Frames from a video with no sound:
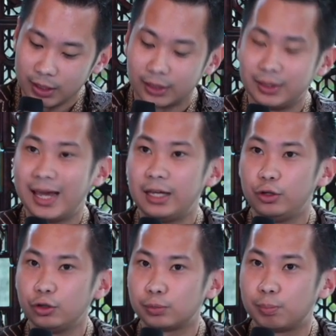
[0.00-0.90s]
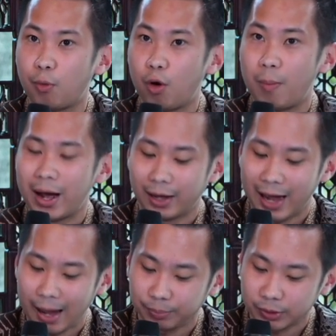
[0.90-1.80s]
they use mobile
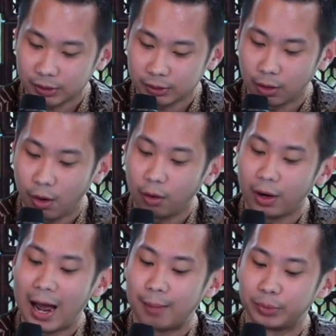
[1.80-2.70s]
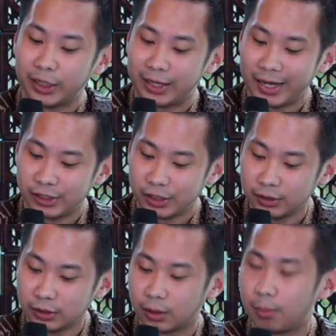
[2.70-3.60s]
apps or
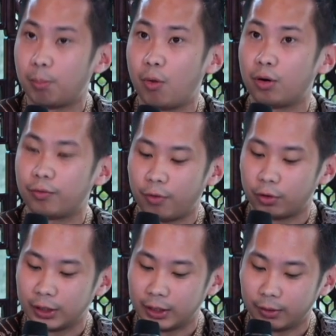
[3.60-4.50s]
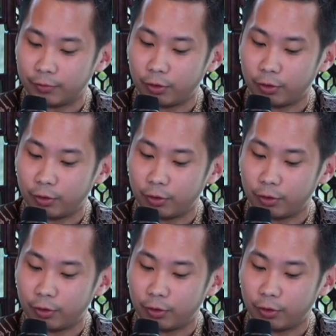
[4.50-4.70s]
applications more for the